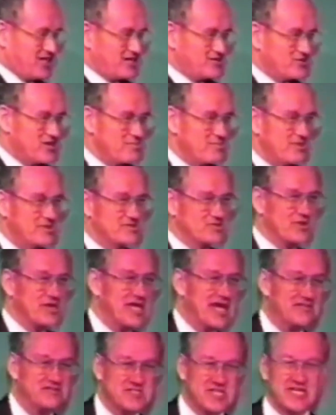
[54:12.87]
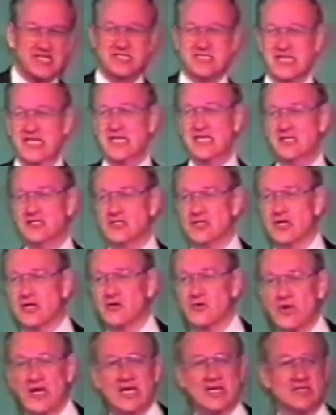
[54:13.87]
young troopers, we have 16
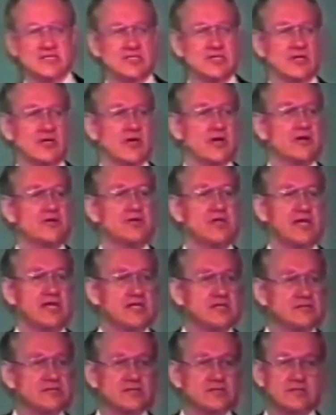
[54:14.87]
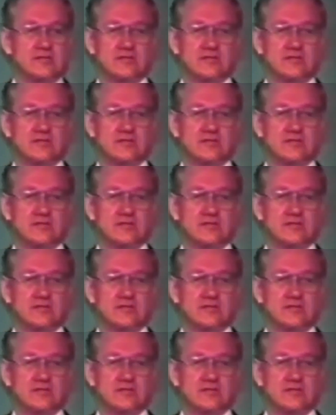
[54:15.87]
short weeks to learn this.